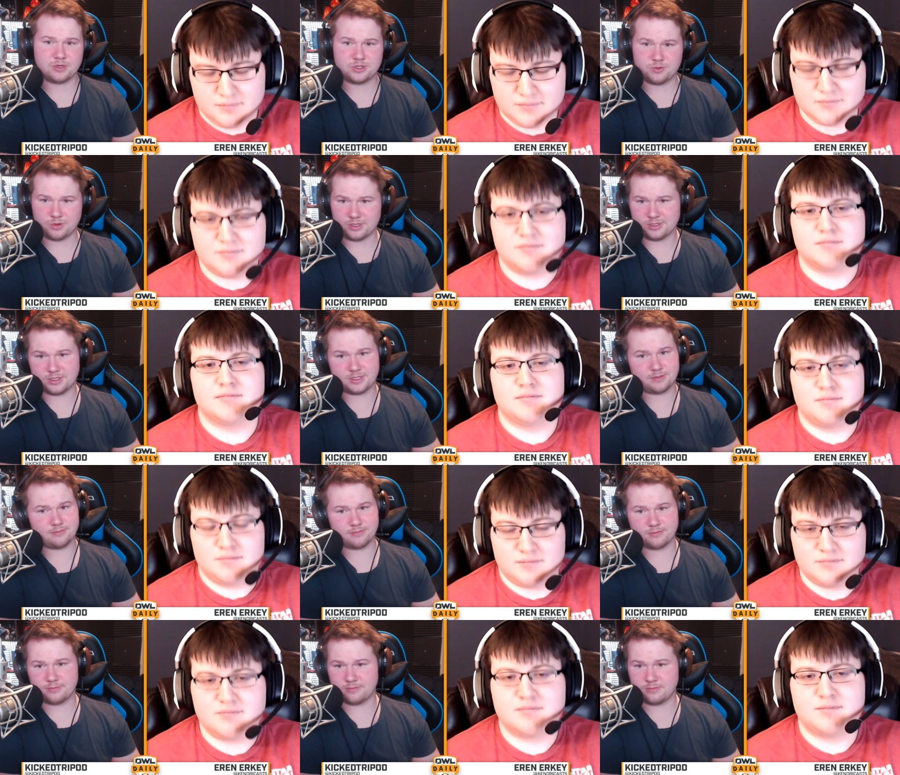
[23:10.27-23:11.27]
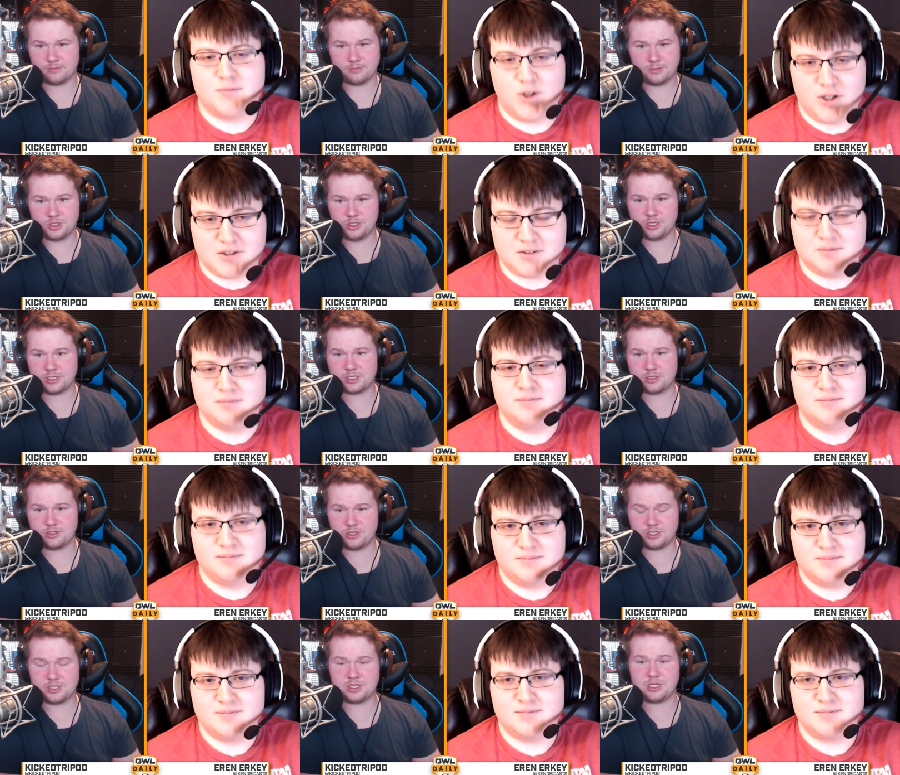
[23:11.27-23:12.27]
Speaker 1: which was just
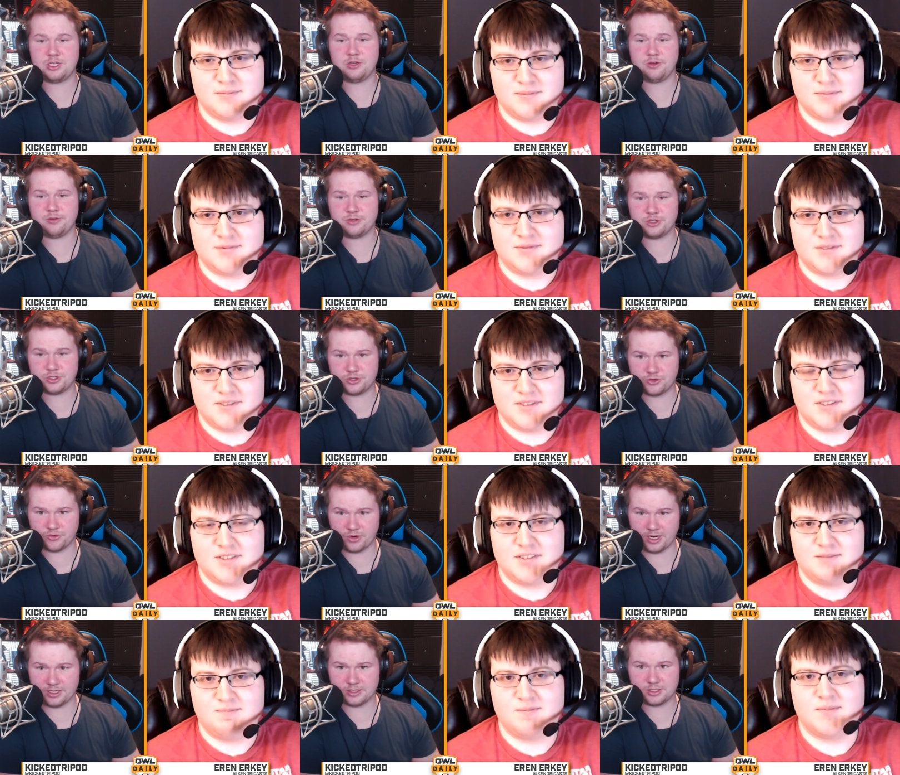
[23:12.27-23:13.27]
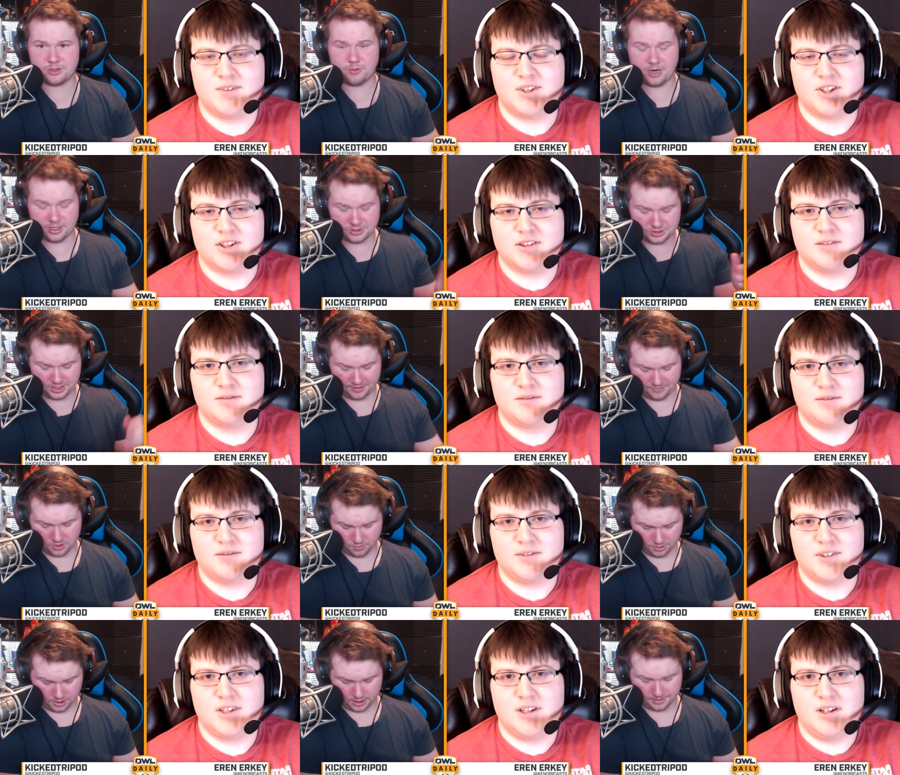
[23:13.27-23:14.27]
awesome. just a huge treat. So, what else yeah. do you have
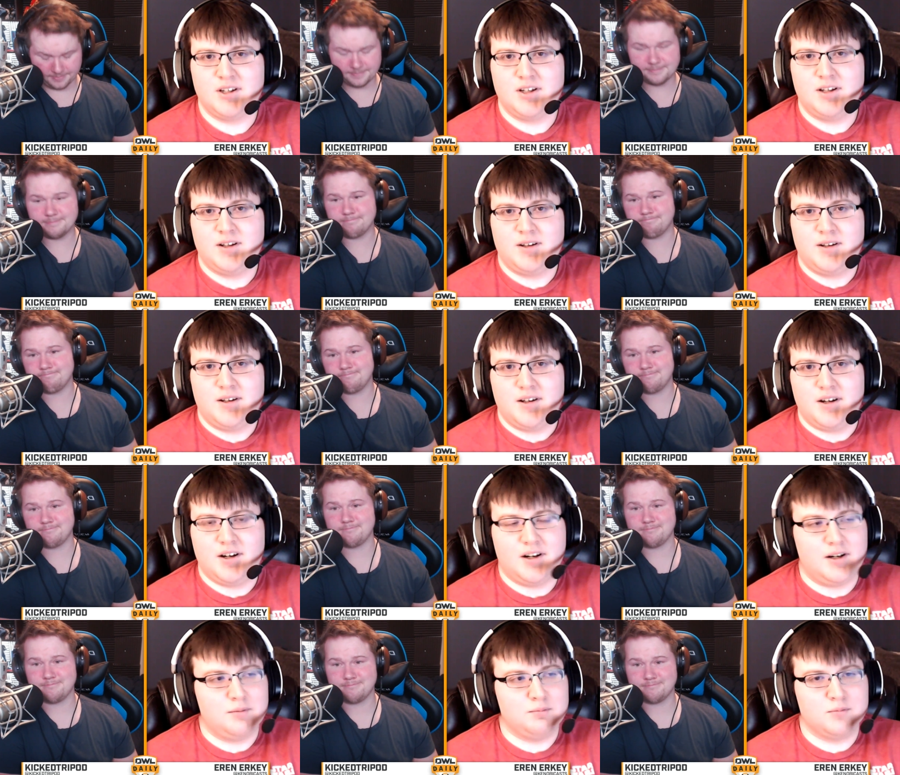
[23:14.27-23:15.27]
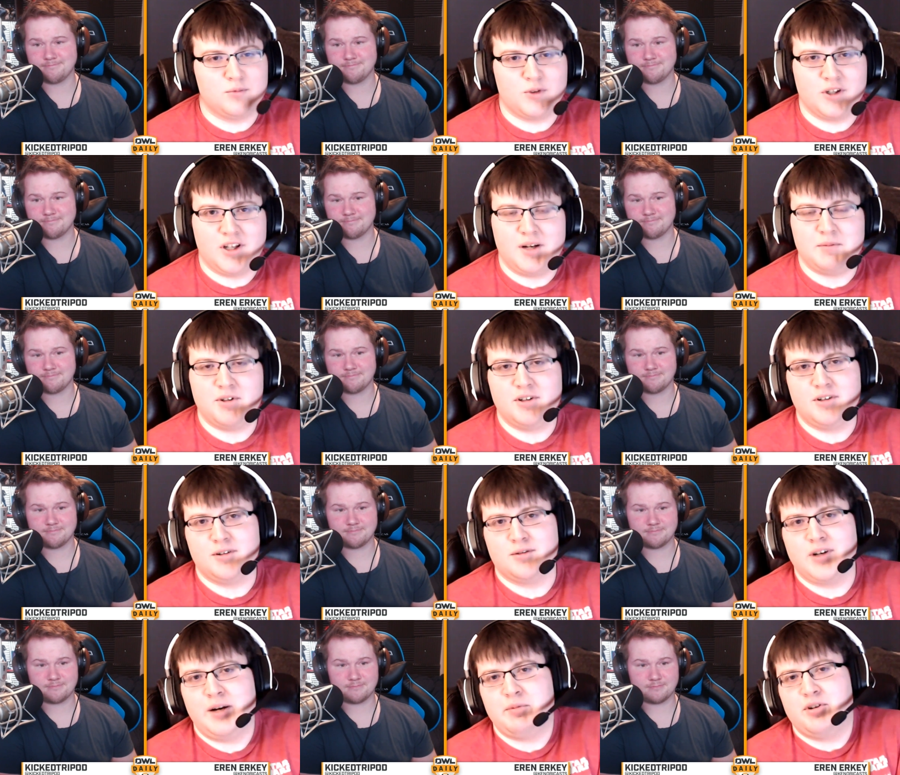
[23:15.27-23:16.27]
going on?
Speaker 2: Um, well, I'm
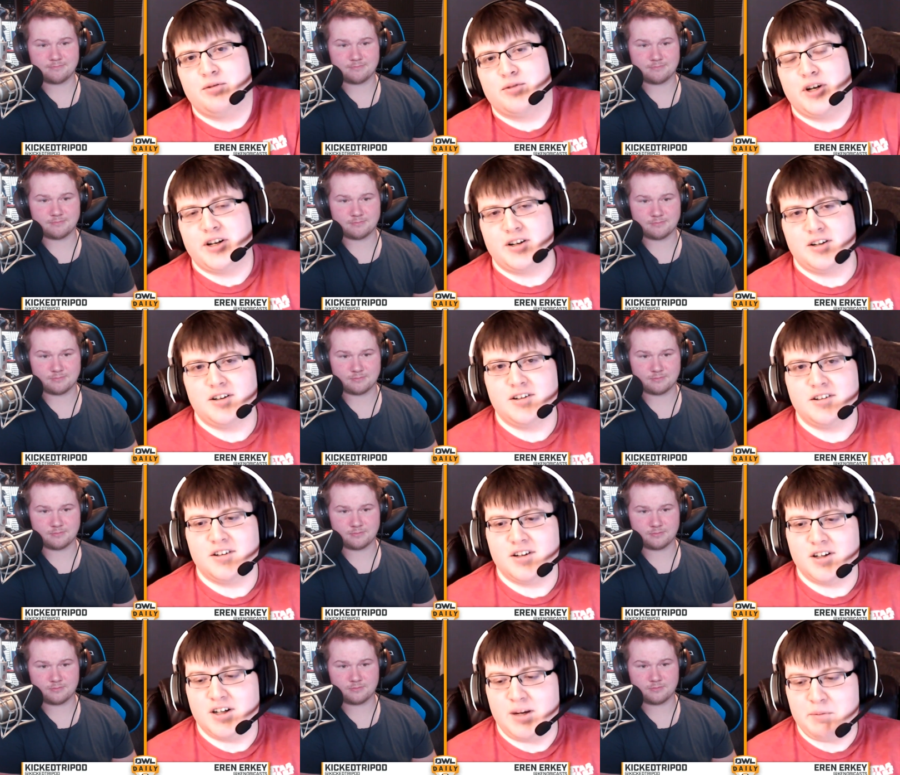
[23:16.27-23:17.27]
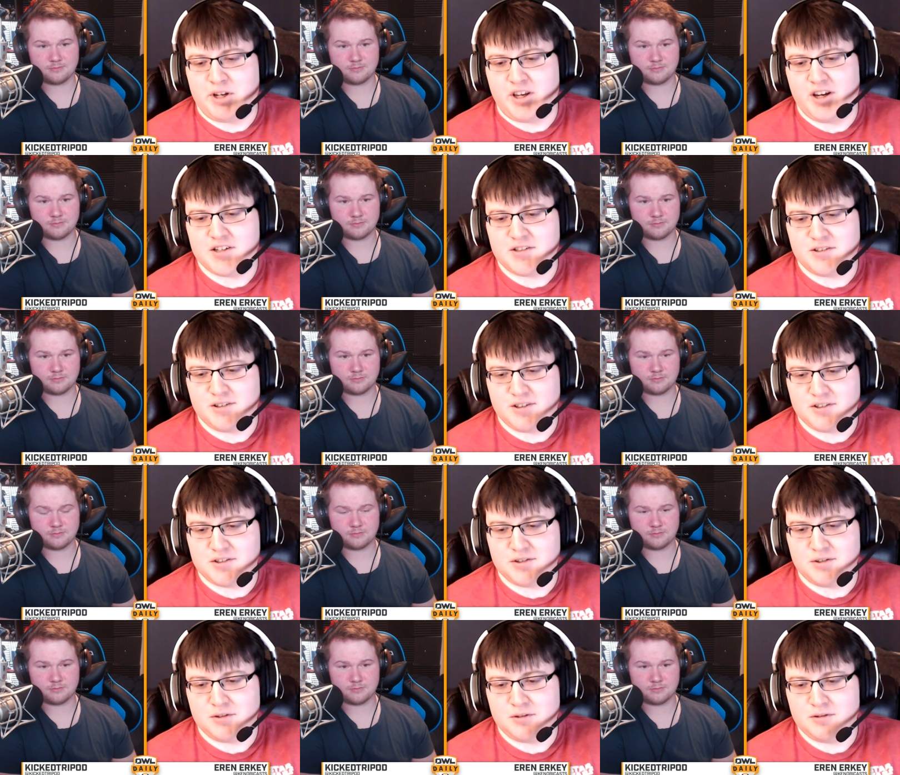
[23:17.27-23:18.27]
a I'm a writer. Uh, I'm a caster
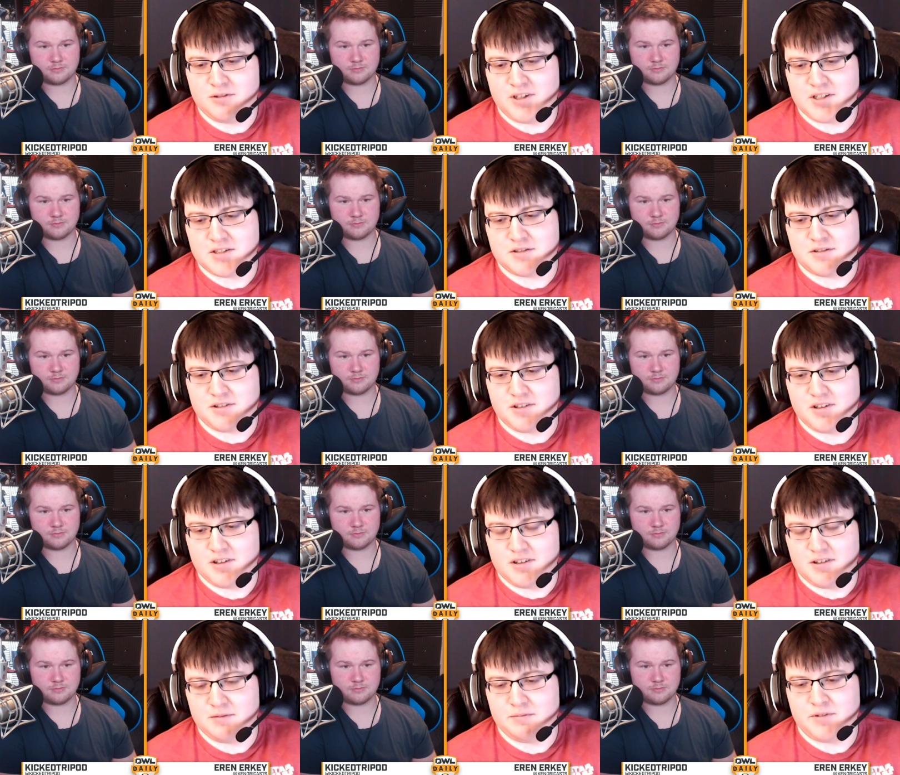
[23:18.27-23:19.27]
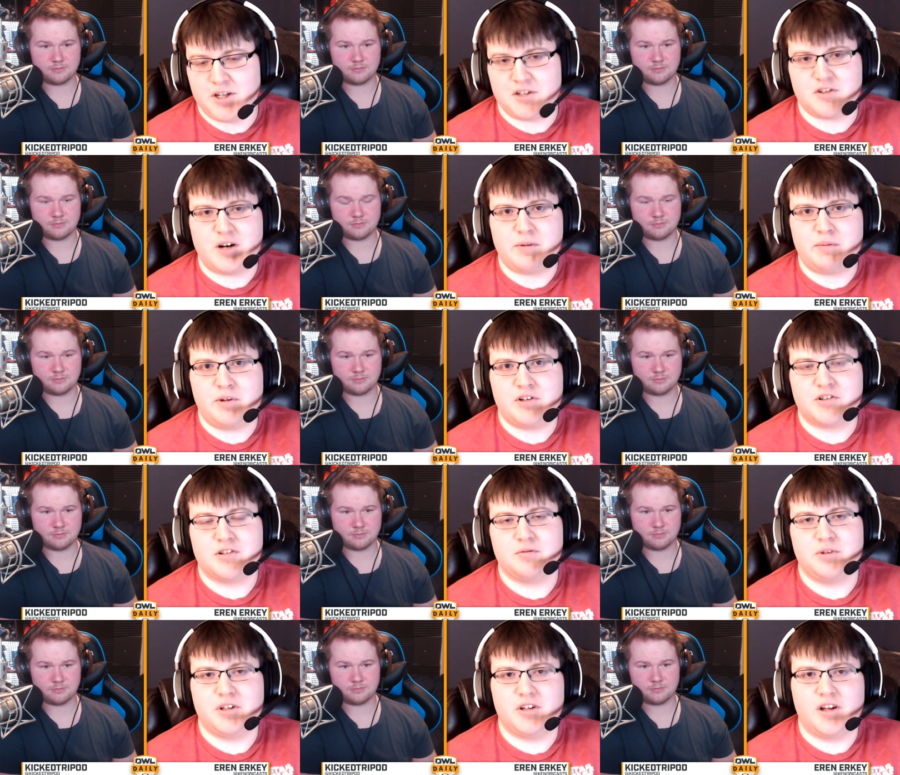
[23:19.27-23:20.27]
also. As uh, Kick Tribe I
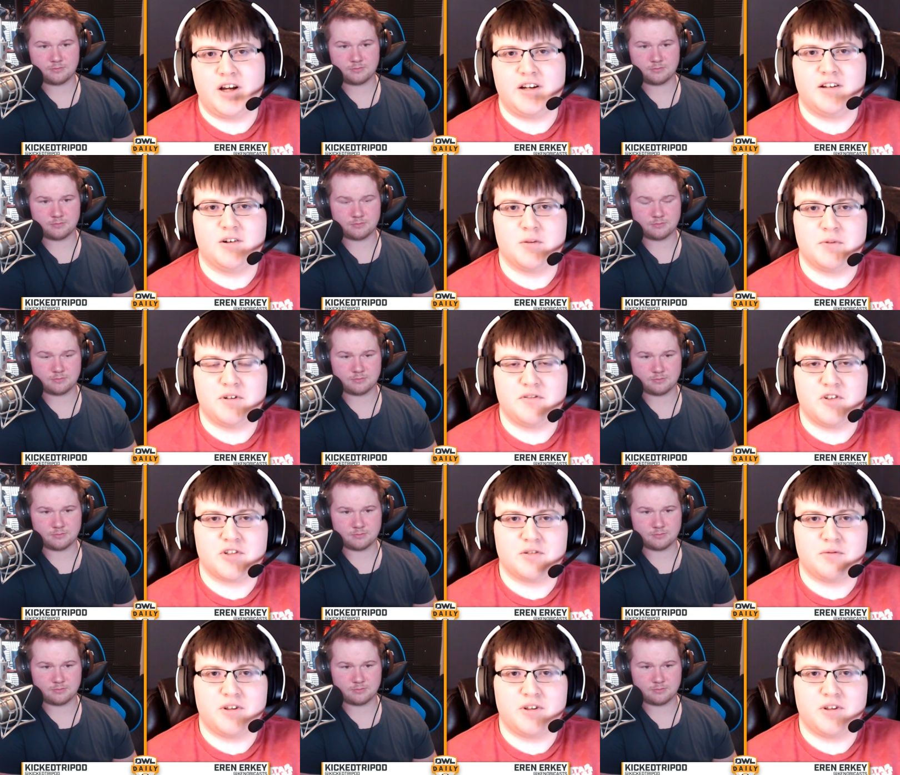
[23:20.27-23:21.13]
mentioned, we did I did open